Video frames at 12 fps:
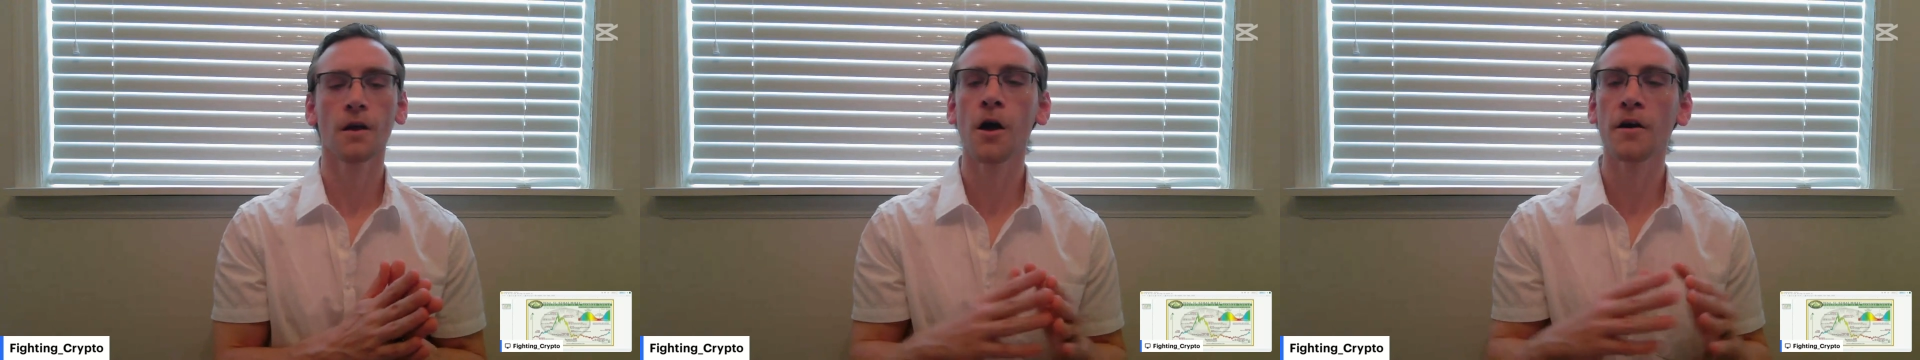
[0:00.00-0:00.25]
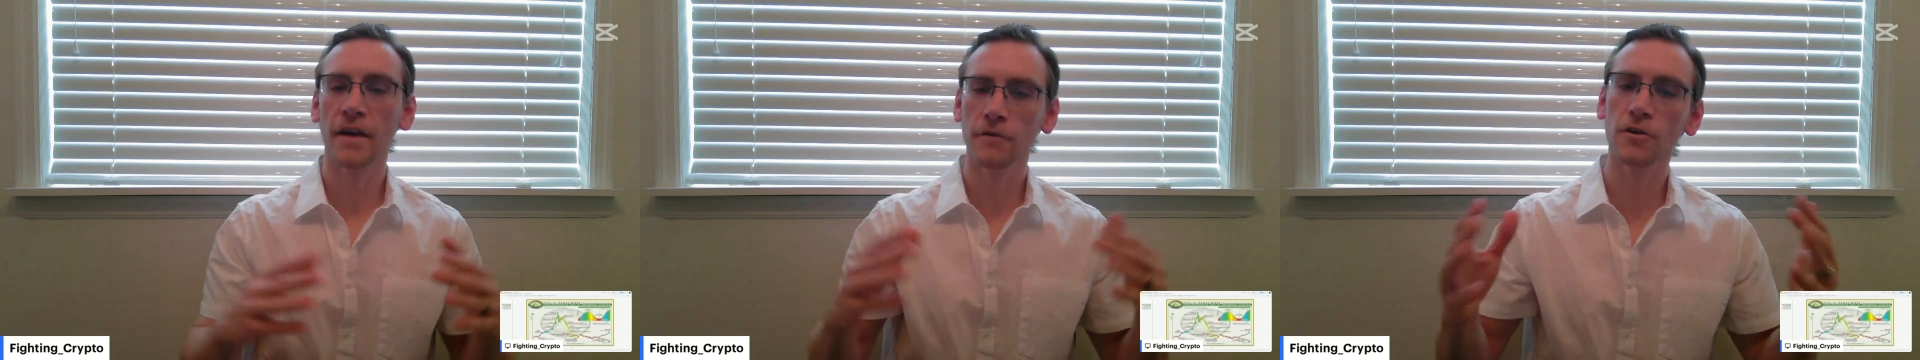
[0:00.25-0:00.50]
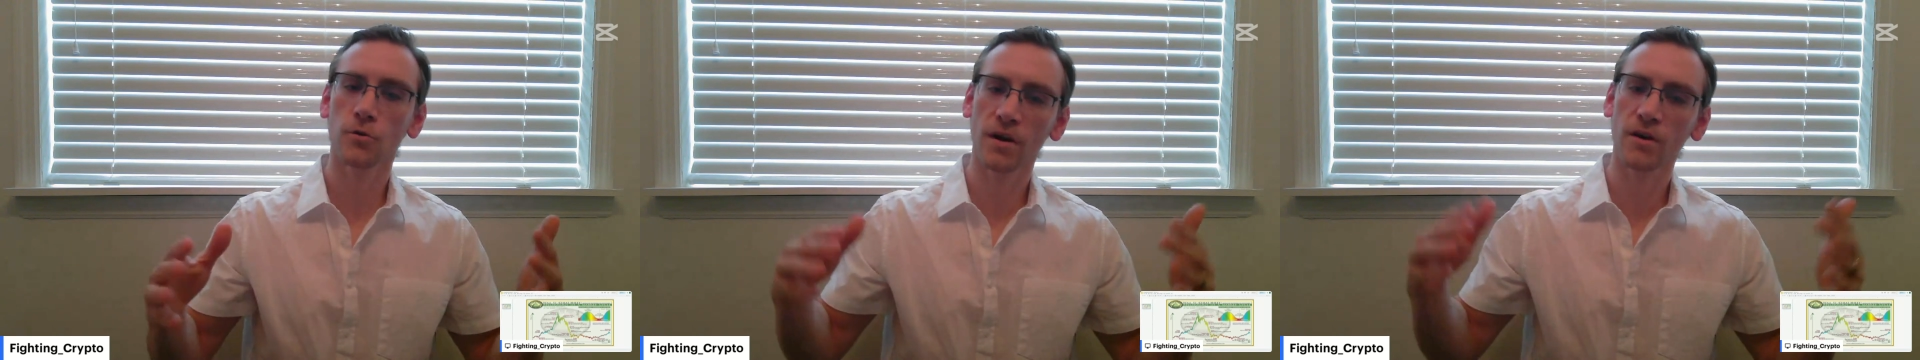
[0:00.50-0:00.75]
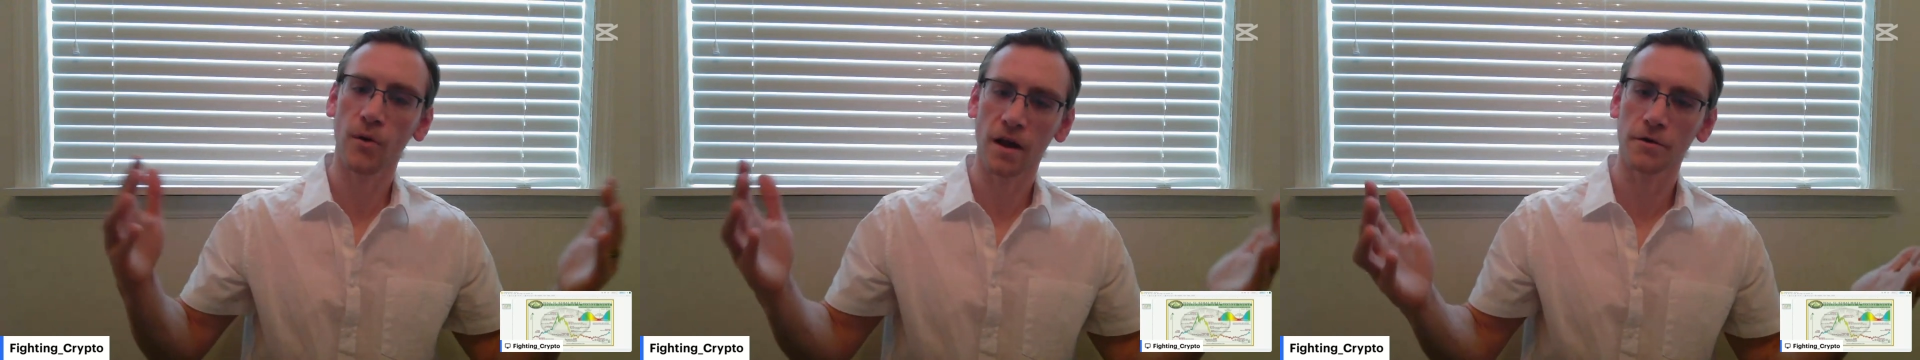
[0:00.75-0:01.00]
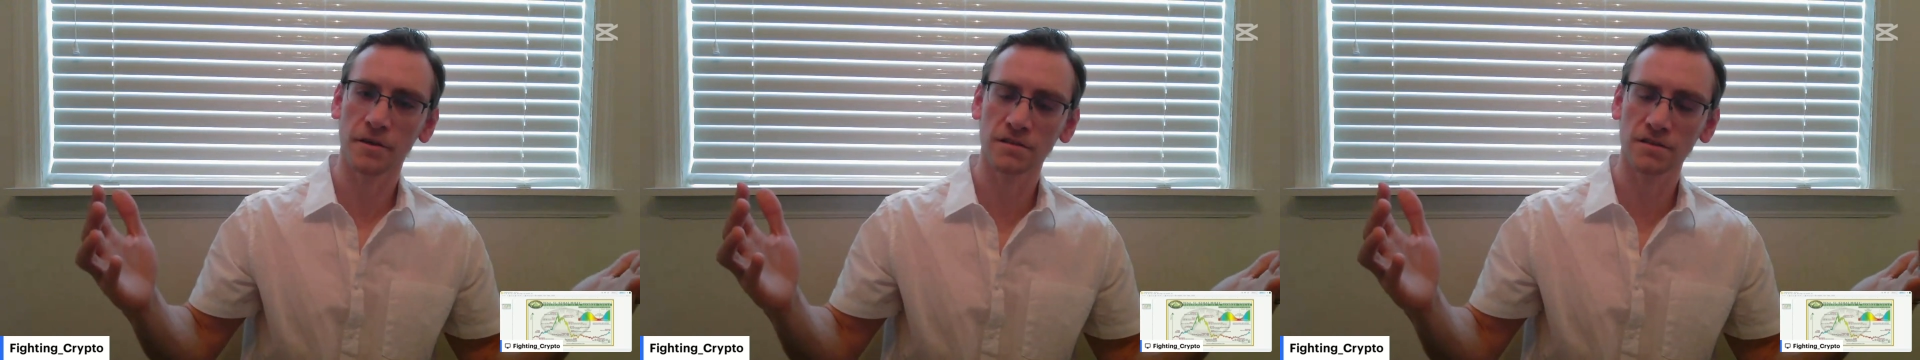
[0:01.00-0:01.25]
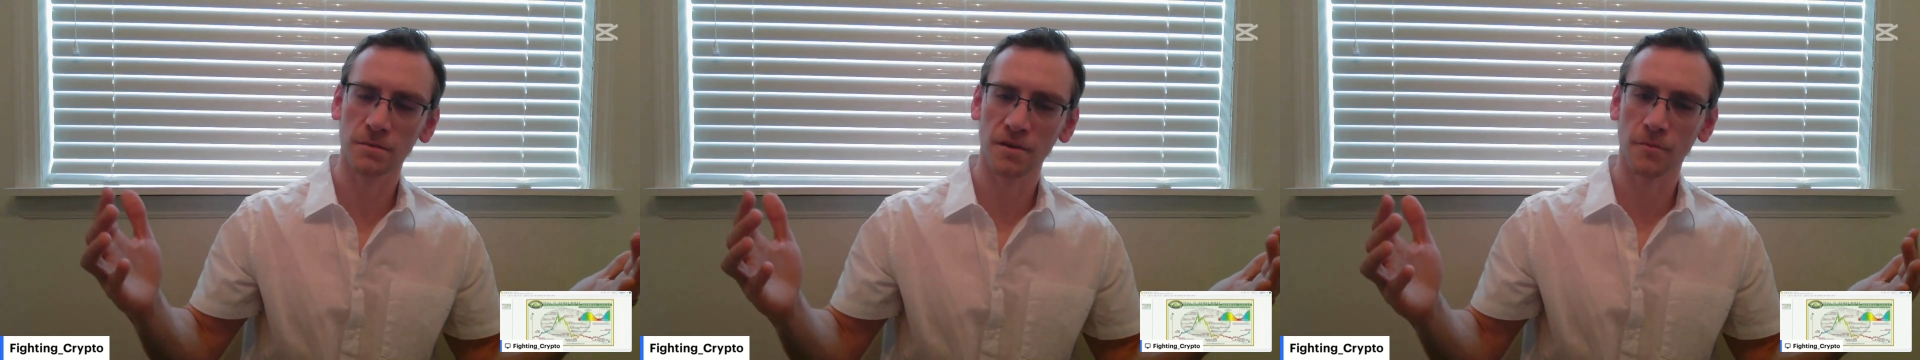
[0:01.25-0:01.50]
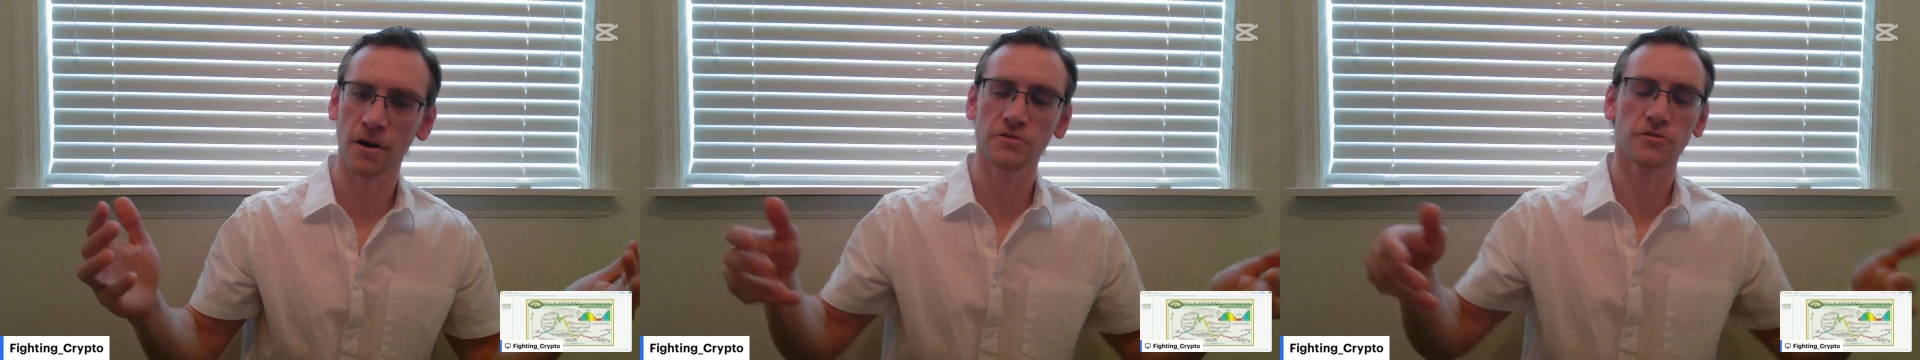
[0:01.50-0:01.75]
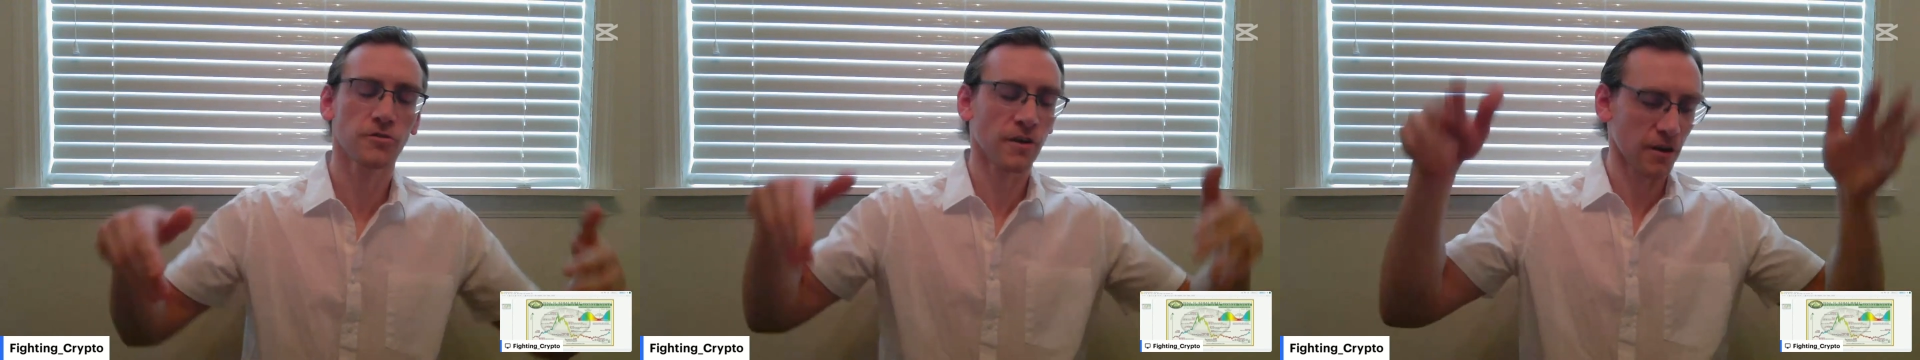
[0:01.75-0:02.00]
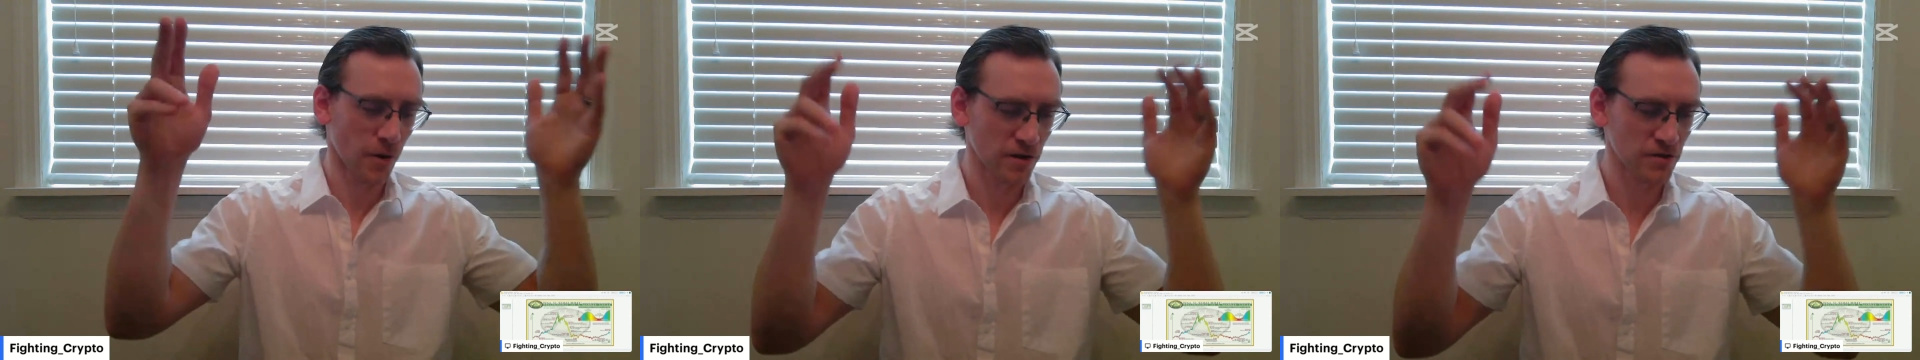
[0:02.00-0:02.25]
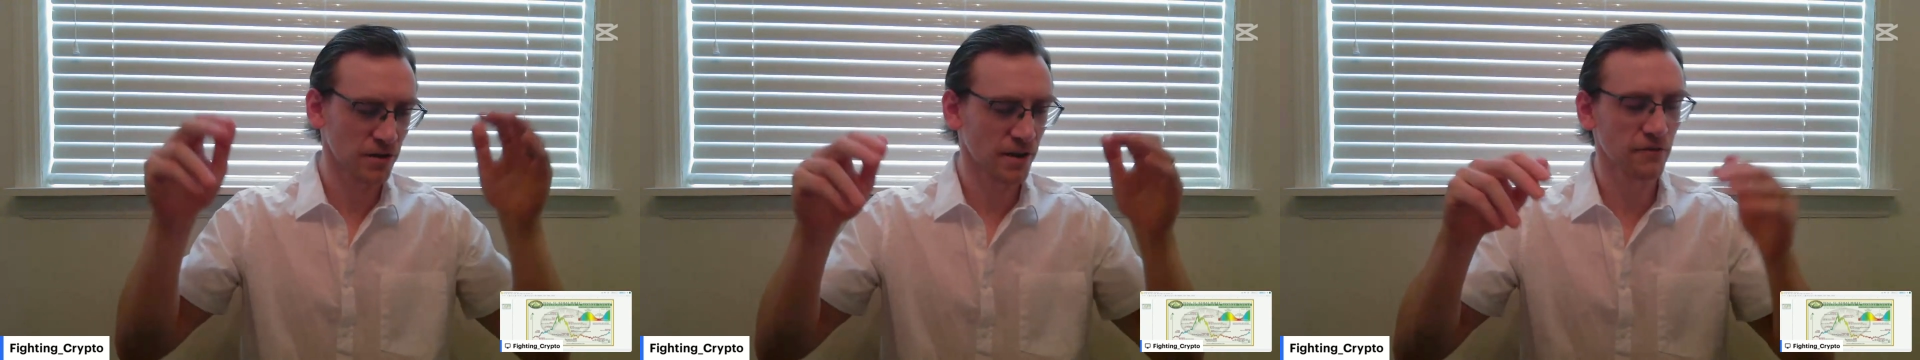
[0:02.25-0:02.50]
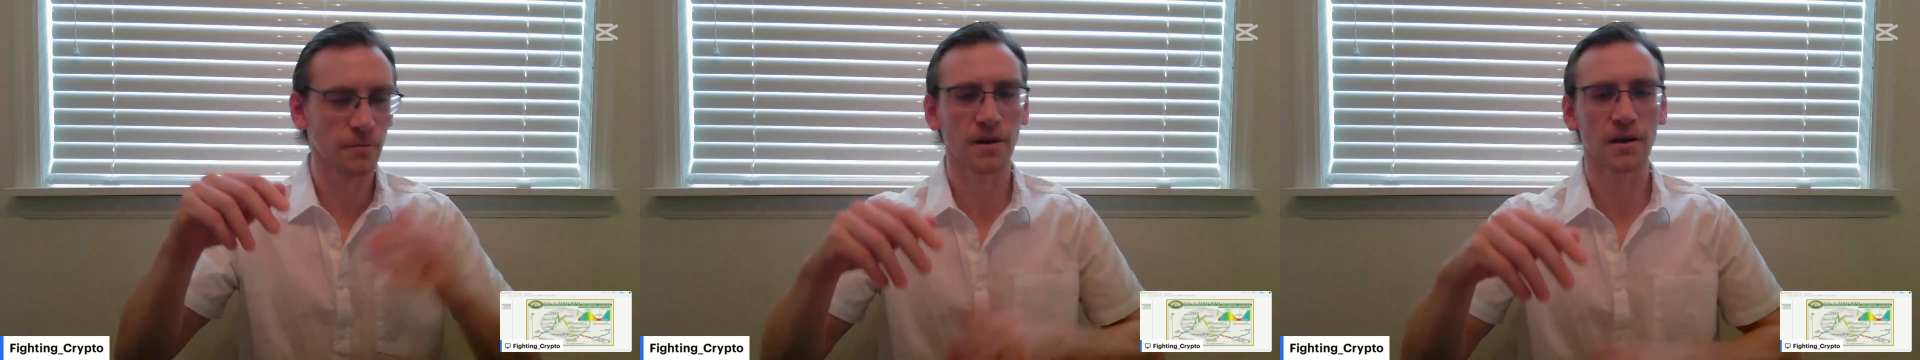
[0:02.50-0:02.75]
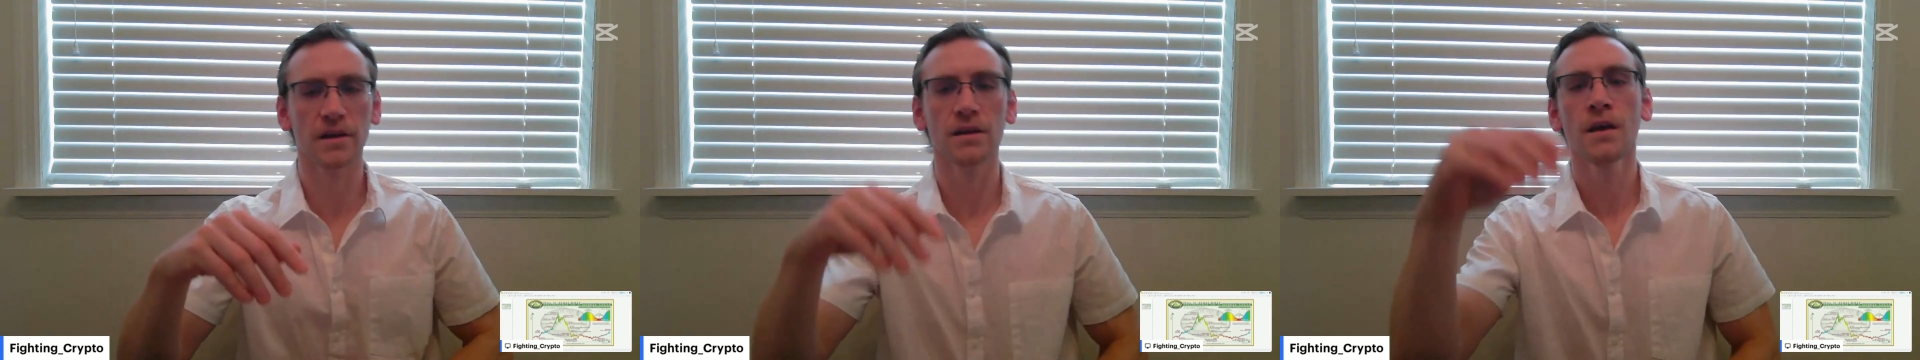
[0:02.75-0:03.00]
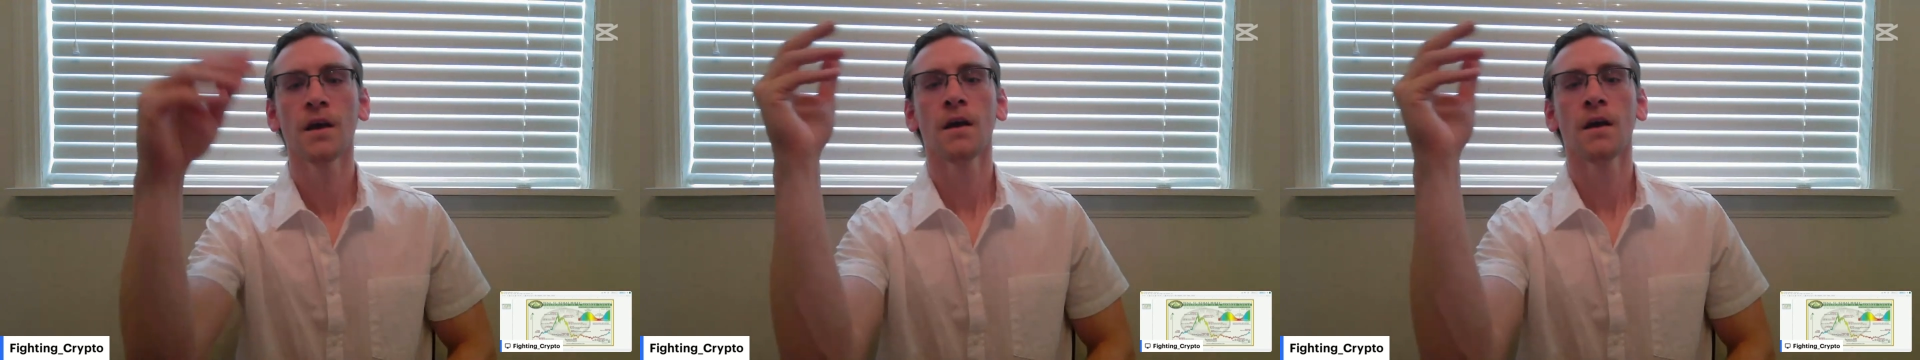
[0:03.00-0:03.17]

Okay, real quick, why do I think it's going to be in March? Great question, everybody.